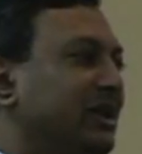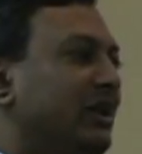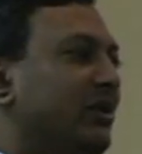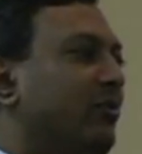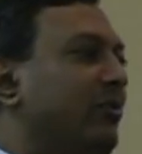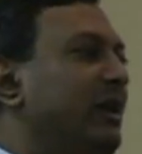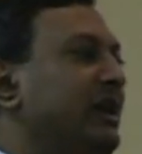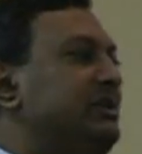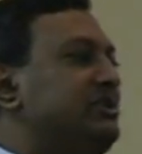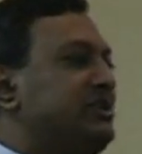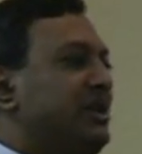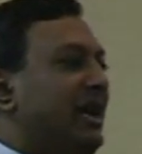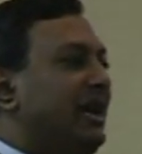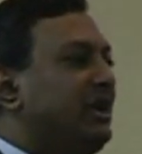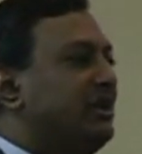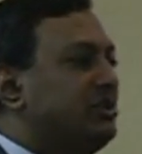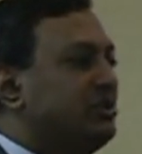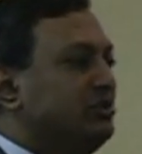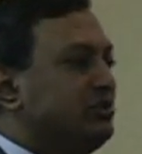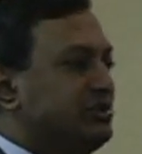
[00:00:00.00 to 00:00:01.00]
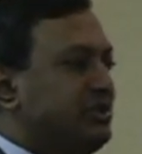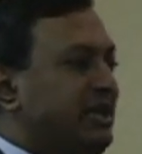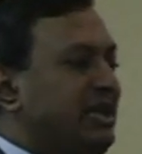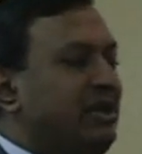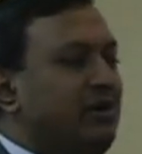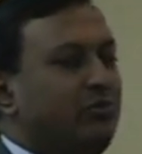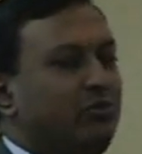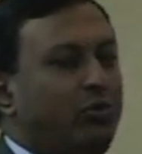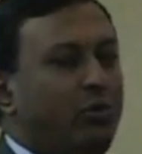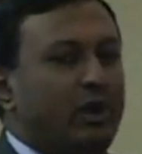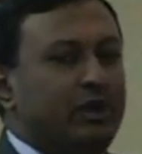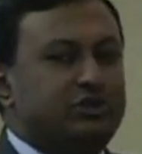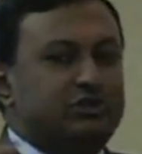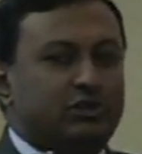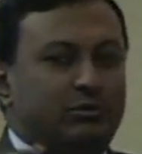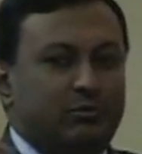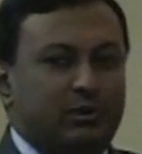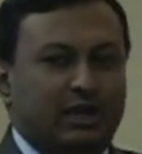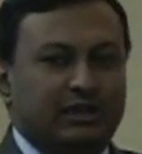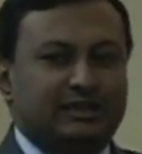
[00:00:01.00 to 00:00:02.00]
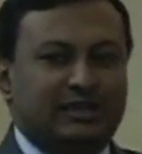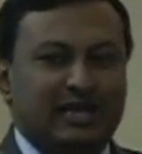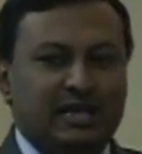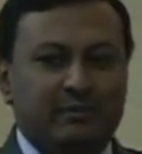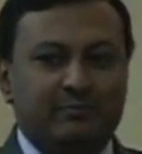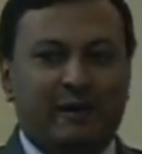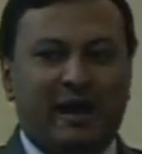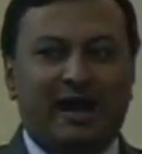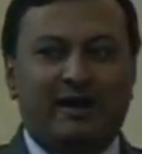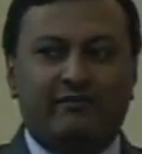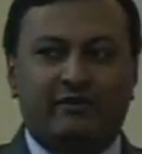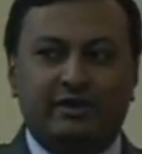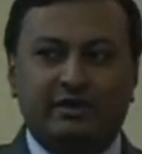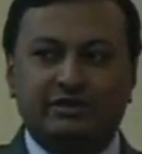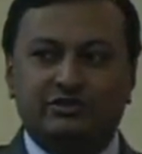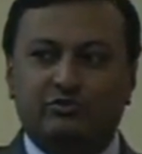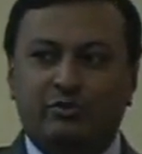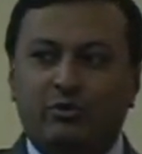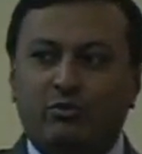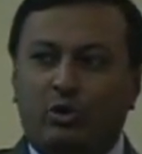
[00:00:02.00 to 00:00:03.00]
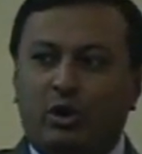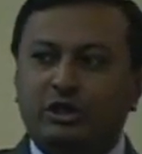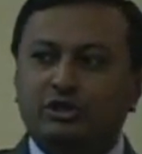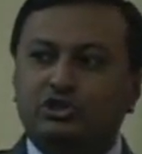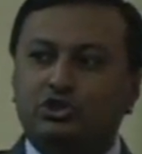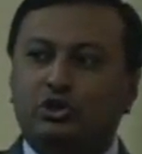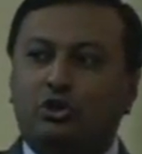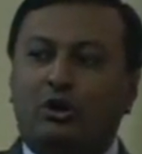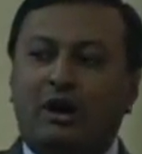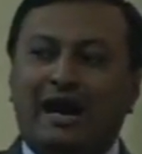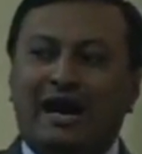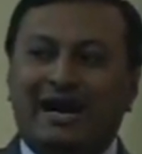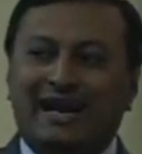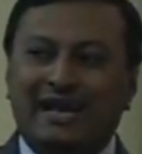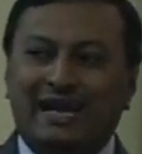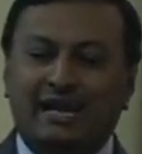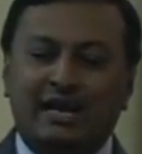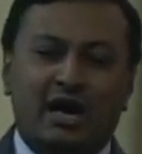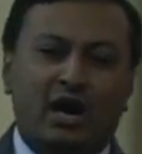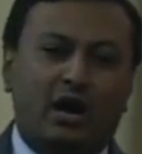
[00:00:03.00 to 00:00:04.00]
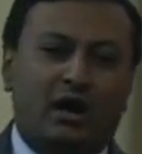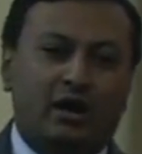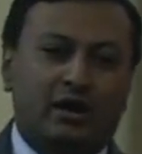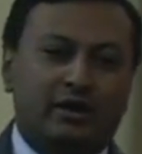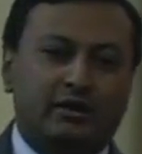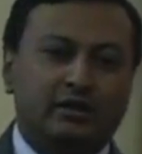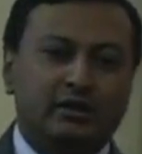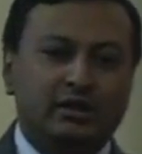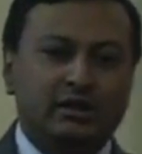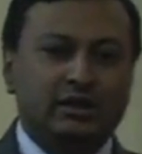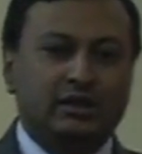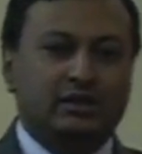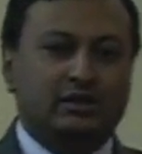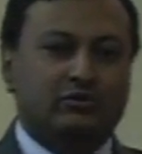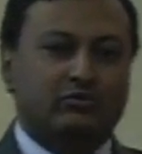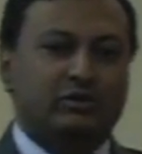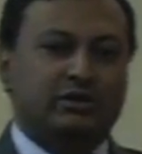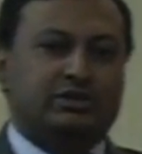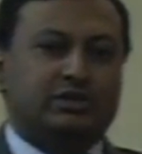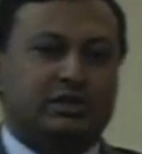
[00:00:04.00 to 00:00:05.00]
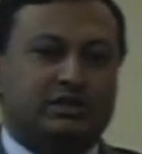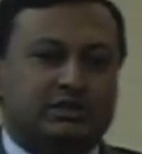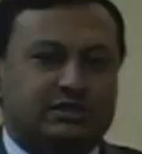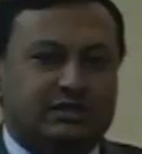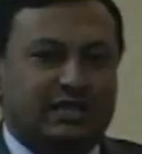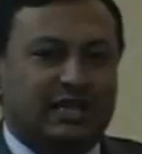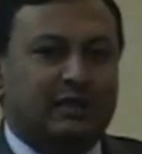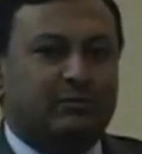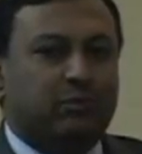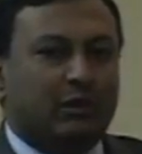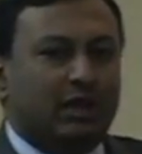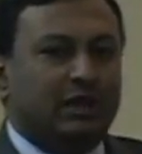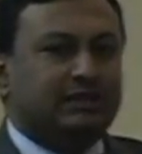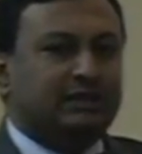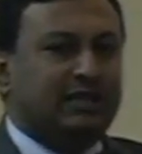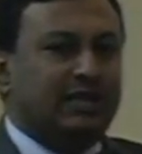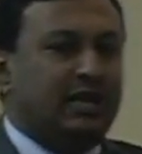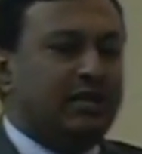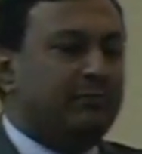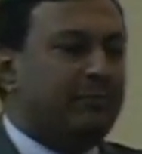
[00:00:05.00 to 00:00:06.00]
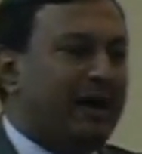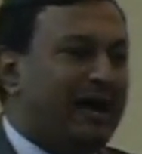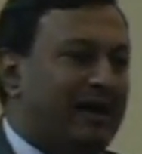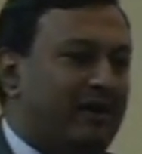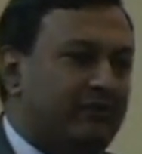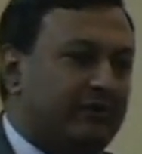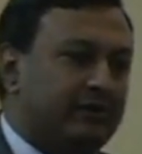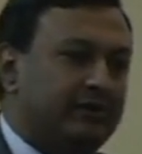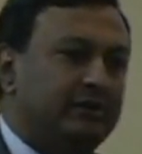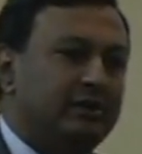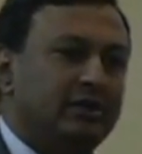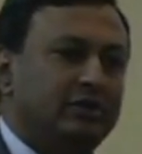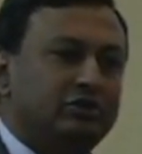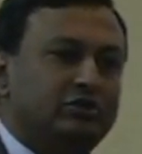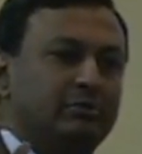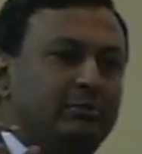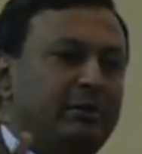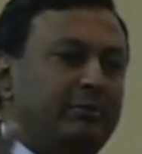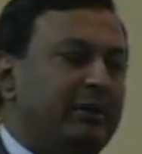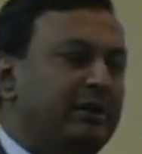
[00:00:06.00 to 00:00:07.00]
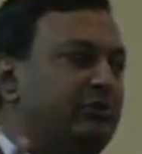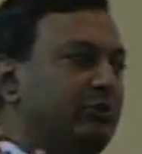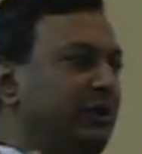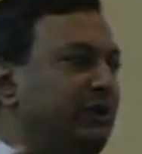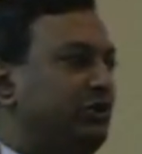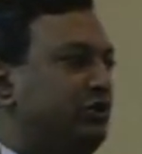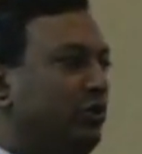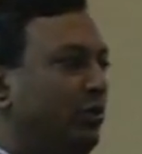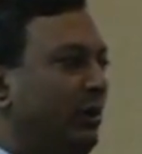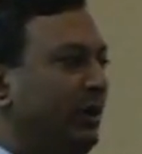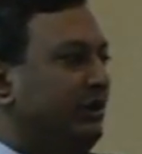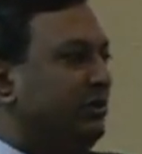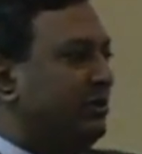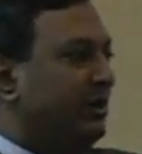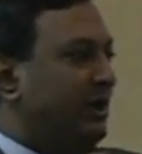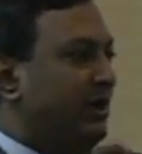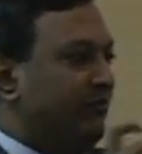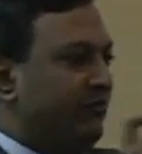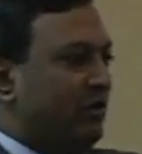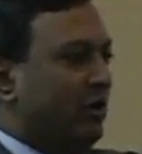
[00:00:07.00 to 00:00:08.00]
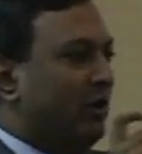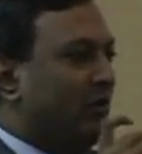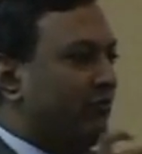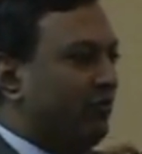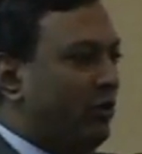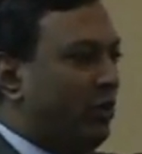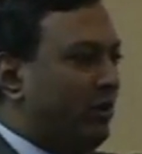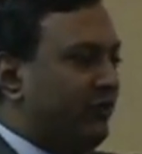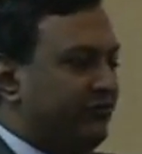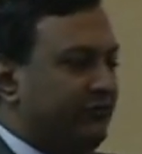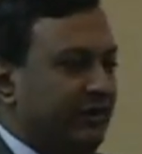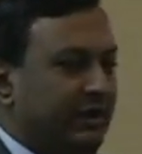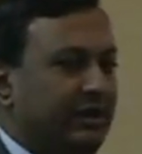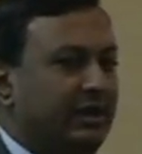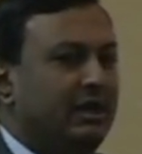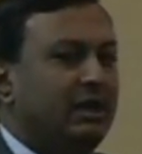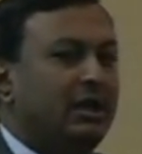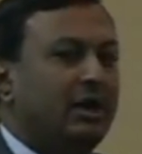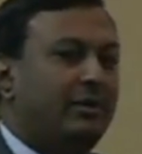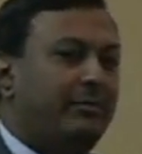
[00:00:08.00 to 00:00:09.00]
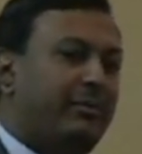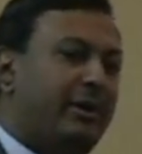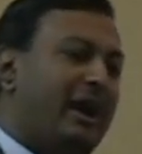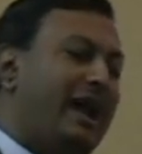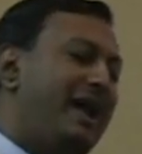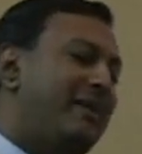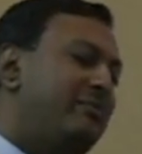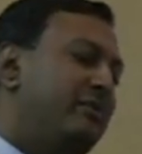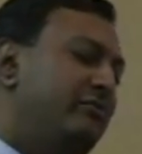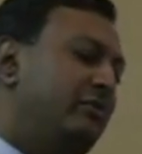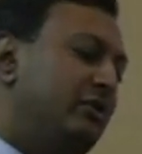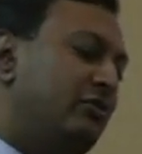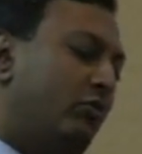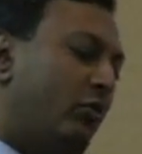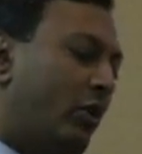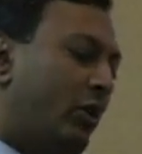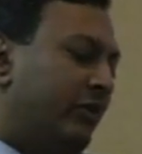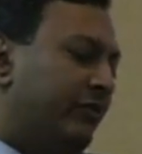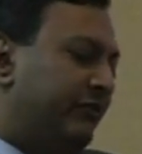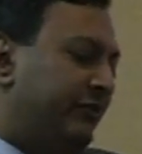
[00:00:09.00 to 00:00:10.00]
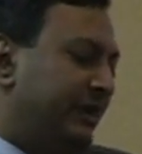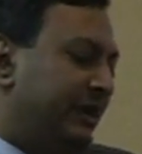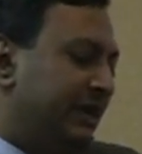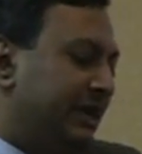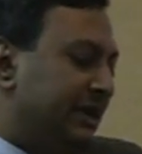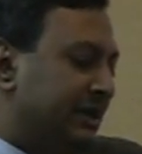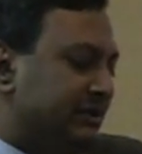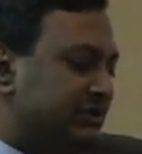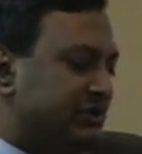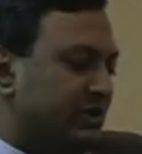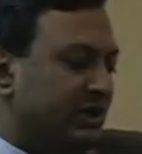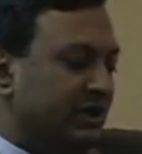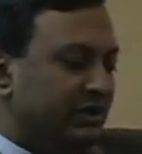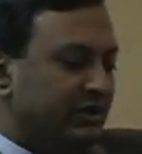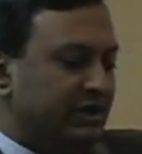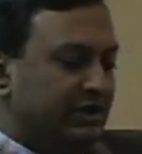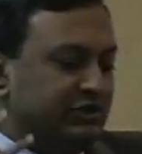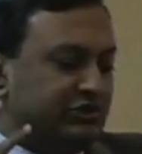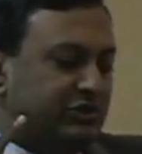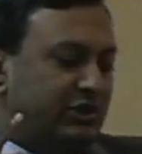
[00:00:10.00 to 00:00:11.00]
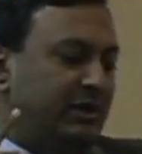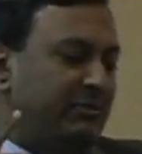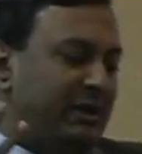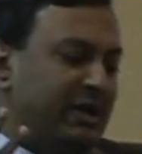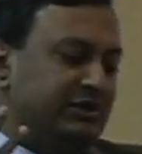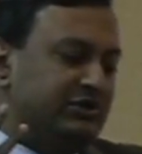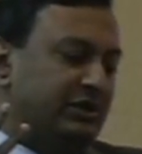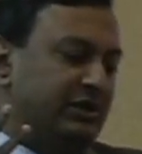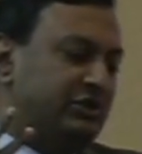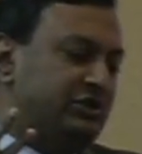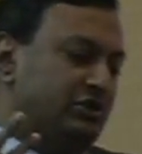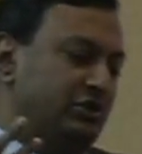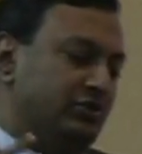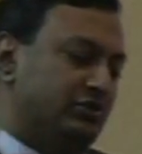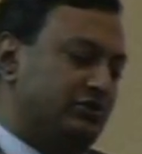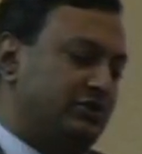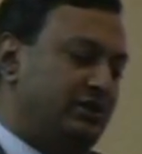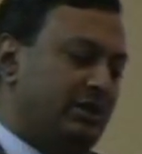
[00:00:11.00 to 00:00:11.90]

We check to see what your blood thinning power is. We want your INR, which is the blood thinning power, to be between 2 and 3 if you're on warfarin. Problem with warfarin is there's 3 major issues.